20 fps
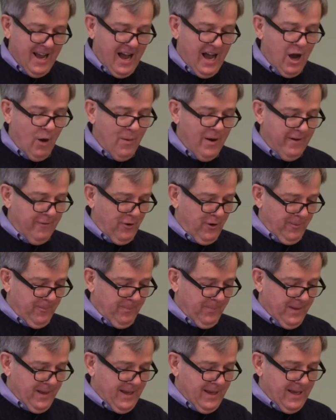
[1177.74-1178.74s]
However,
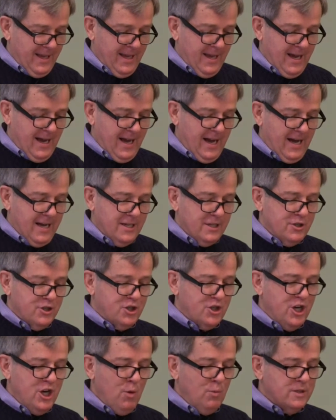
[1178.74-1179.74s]

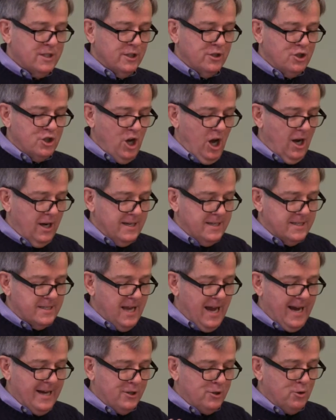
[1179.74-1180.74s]
she was a jolly
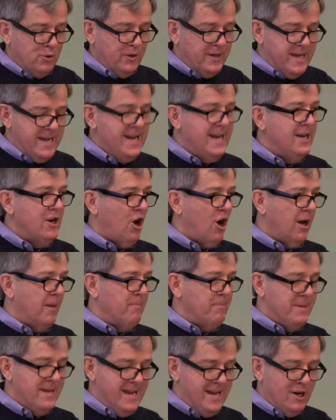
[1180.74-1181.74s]
sight too keen
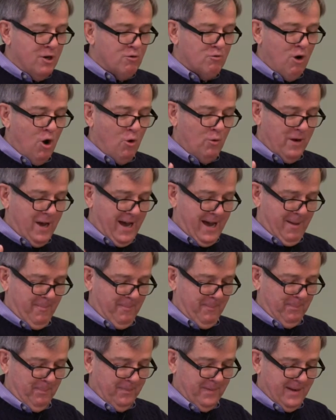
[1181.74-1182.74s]
on being grown
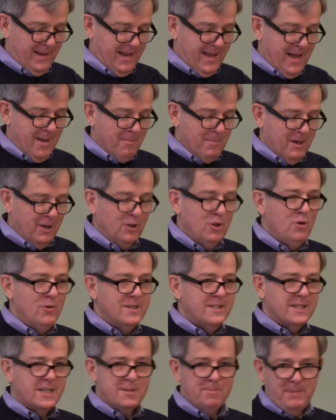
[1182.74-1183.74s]
up. But
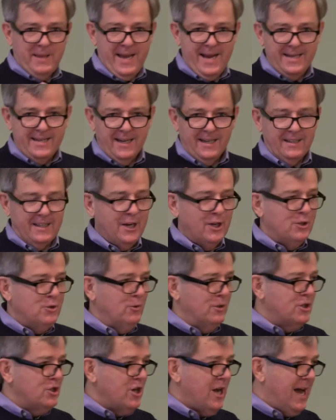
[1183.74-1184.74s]
Lewis explained in a letter
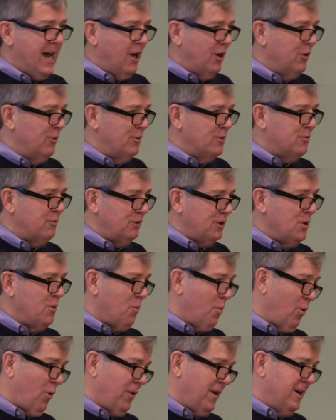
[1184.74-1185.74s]
to a child who was really
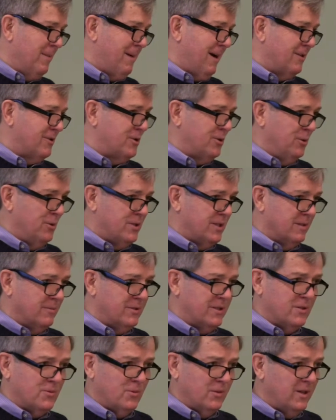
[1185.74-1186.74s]
worried about Susan. He
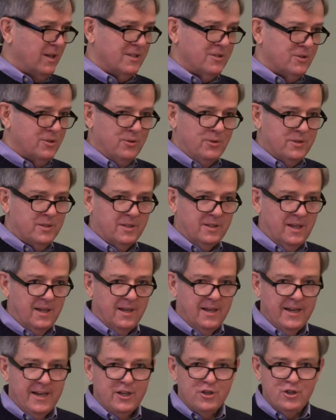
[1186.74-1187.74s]
says, well, Susan,
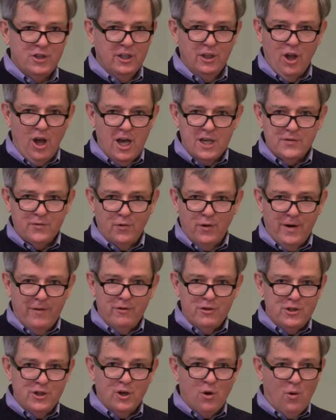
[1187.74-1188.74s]
is she lost
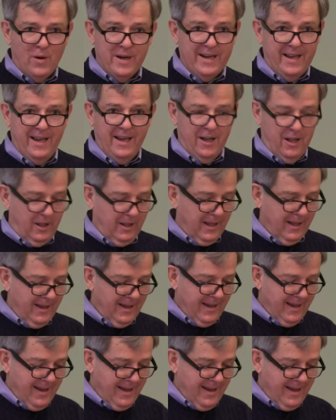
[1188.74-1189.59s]
forever? Is she going to hell?